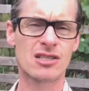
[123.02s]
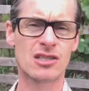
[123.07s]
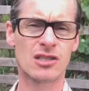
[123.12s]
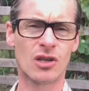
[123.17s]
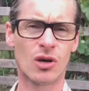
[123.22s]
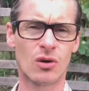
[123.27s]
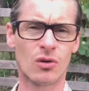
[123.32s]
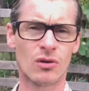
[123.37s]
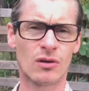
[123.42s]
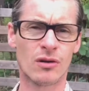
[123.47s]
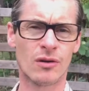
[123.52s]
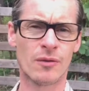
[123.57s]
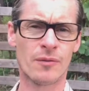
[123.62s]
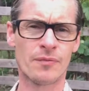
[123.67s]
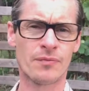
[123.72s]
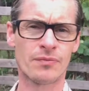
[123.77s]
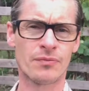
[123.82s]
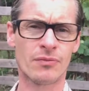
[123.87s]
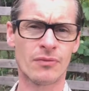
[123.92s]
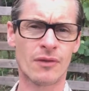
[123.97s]
slow
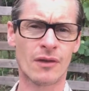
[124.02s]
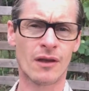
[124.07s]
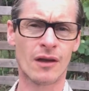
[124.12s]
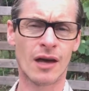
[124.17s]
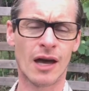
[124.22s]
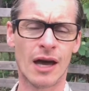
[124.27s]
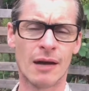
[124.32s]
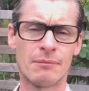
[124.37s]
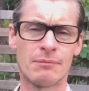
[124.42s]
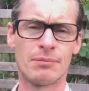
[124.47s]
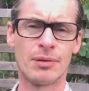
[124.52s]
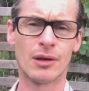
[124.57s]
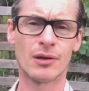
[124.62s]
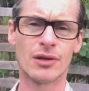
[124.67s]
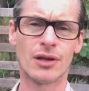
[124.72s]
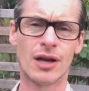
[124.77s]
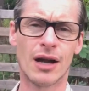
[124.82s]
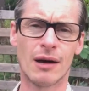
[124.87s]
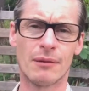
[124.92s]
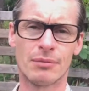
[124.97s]
and
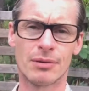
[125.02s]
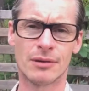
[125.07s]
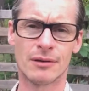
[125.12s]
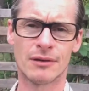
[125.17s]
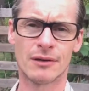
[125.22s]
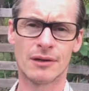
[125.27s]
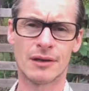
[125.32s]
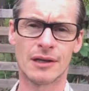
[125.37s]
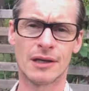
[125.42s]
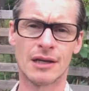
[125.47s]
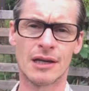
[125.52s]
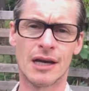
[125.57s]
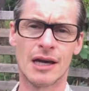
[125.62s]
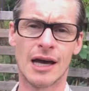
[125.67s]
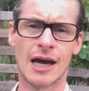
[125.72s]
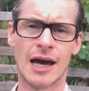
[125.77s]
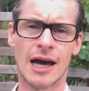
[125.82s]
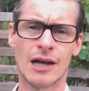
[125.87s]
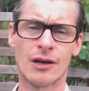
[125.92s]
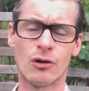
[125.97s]
build it up,
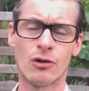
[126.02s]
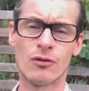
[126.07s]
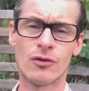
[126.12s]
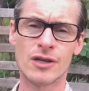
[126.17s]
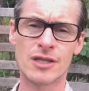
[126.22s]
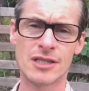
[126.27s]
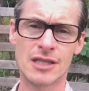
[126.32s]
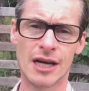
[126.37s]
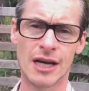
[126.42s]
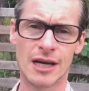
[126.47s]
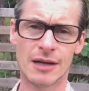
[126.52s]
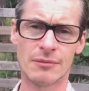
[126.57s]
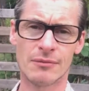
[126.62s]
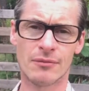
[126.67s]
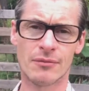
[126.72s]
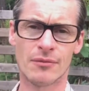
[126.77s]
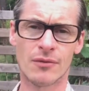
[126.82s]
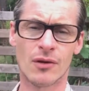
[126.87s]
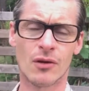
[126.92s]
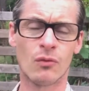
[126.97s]
and over time,
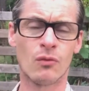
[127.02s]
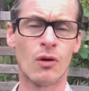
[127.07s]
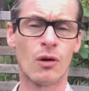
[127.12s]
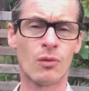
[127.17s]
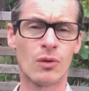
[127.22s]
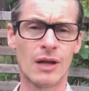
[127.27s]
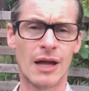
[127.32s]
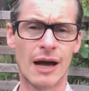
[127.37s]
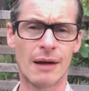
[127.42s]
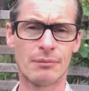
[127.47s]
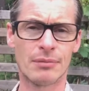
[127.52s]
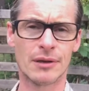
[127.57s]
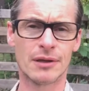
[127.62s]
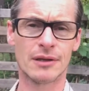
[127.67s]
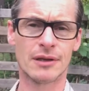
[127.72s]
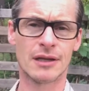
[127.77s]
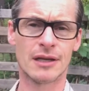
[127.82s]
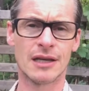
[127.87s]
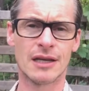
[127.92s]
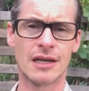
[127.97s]
what will
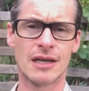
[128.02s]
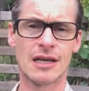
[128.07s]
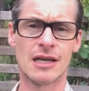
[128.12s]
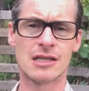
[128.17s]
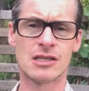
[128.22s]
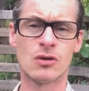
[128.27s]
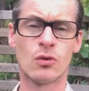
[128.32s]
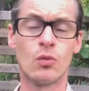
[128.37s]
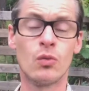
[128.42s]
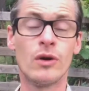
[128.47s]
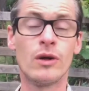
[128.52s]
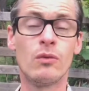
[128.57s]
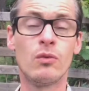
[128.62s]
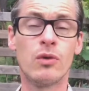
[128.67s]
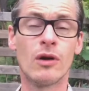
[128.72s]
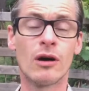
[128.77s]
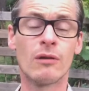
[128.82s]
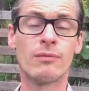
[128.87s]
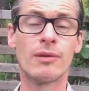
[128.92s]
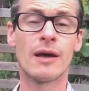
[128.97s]
happen is that we
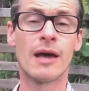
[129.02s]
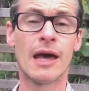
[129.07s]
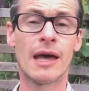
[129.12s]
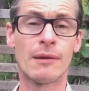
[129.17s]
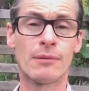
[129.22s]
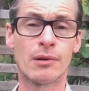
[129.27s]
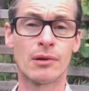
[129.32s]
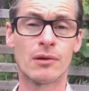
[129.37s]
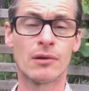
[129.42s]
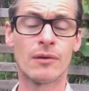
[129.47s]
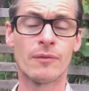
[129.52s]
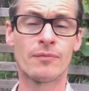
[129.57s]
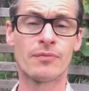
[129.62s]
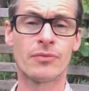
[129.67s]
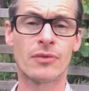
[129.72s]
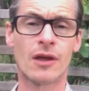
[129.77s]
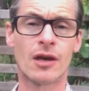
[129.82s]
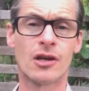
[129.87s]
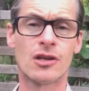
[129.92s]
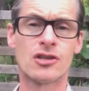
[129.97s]
will be able
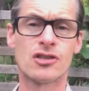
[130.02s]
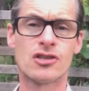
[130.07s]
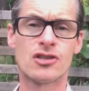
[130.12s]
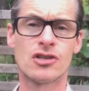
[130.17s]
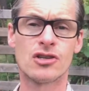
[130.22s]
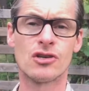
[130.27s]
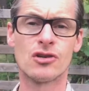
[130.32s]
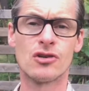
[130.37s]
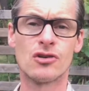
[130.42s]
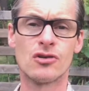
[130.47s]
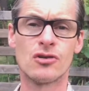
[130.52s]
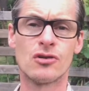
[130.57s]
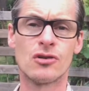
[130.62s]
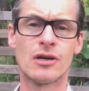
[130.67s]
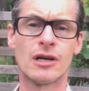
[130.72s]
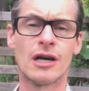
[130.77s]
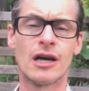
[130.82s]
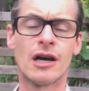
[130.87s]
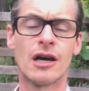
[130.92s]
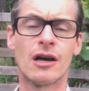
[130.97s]
to
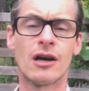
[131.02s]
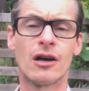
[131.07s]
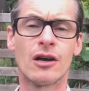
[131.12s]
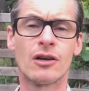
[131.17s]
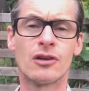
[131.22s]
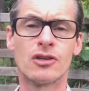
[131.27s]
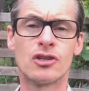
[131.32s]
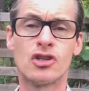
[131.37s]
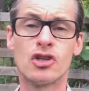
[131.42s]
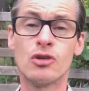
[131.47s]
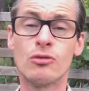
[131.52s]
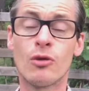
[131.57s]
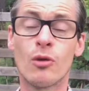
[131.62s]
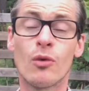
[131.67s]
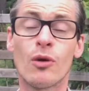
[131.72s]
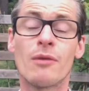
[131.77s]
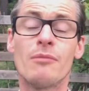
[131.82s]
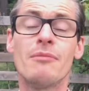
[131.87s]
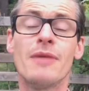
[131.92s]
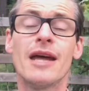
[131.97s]
do what
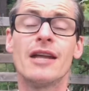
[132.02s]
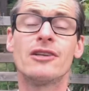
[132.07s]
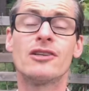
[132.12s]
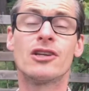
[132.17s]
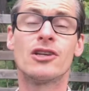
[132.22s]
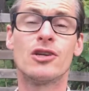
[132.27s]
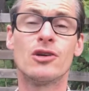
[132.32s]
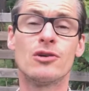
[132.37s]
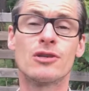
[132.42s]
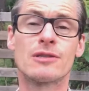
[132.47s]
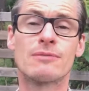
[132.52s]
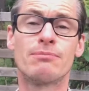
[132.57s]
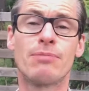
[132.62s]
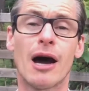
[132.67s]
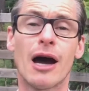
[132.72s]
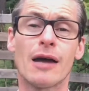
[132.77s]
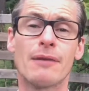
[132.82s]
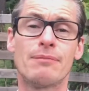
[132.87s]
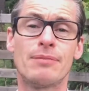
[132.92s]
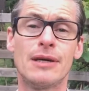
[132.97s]
we're meant to do as
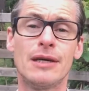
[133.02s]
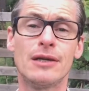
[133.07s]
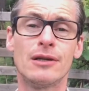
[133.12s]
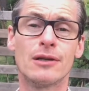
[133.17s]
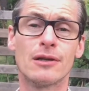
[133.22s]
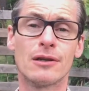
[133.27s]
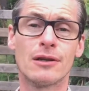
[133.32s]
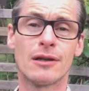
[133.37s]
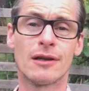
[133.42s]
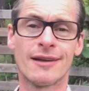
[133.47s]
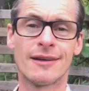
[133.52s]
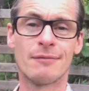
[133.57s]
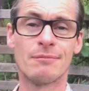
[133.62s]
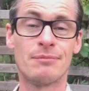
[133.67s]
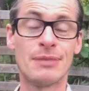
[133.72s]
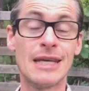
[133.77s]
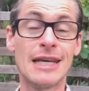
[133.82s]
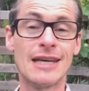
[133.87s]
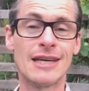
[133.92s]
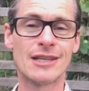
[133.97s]
bipedal
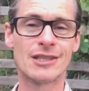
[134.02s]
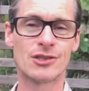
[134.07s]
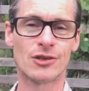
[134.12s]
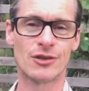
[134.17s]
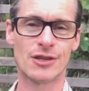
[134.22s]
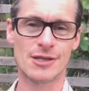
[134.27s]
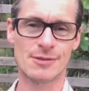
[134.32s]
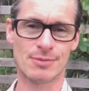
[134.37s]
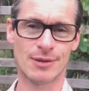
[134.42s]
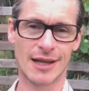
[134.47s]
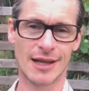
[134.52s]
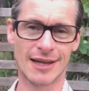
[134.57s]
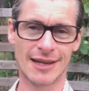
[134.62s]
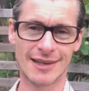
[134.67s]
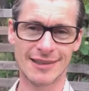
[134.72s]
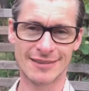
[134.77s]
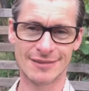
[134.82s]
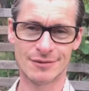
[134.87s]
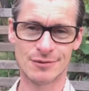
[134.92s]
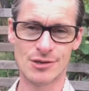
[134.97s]
beings on this
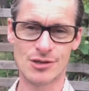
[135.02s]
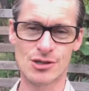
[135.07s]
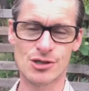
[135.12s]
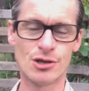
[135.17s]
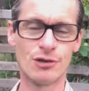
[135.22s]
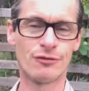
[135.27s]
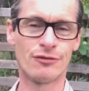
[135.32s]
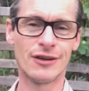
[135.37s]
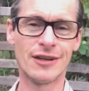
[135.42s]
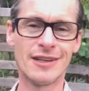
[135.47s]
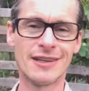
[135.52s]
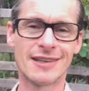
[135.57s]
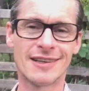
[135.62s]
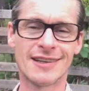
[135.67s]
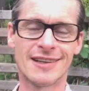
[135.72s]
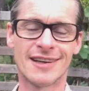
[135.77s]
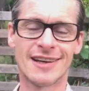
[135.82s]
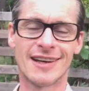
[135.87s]
planet with two feet